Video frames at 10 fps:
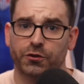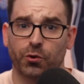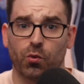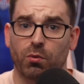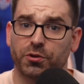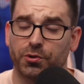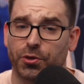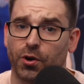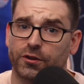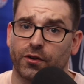So what were your
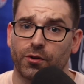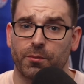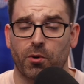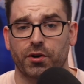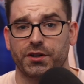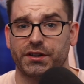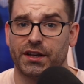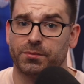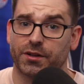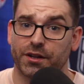thoughts on the Martinique
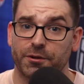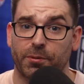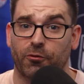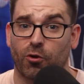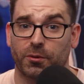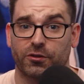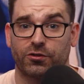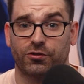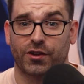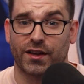game? Did any performances
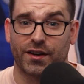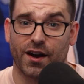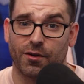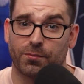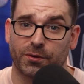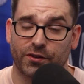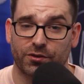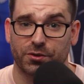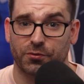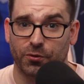stand out
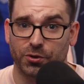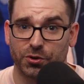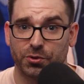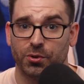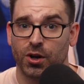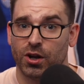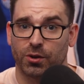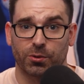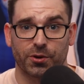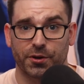particularly for you?
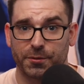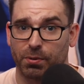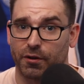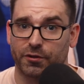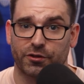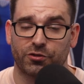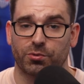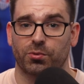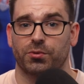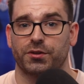Or were there any players that you
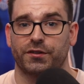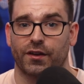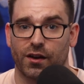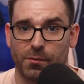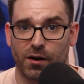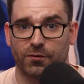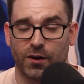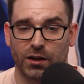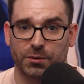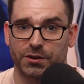were really excited about
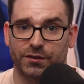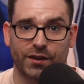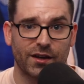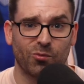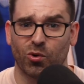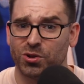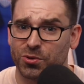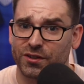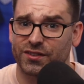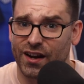following this game? What do you
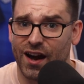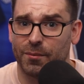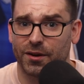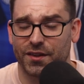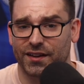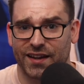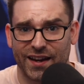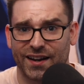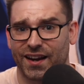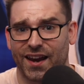think is going to happen in that
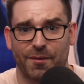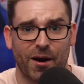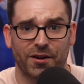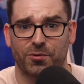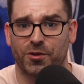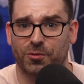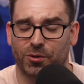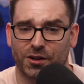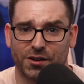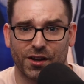Canada game? How do you think we're
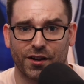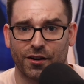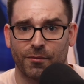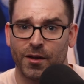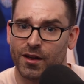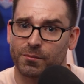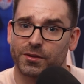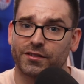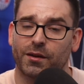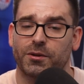going to line up?
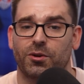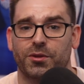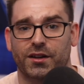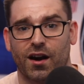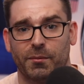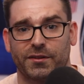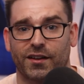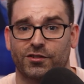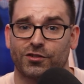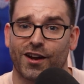Please let me know in the comment
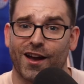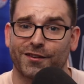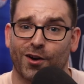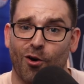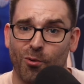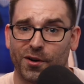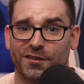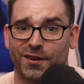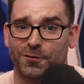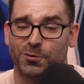section. As
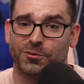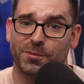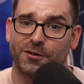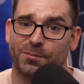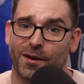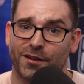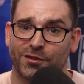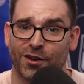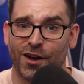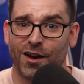always, if you speak Spanish,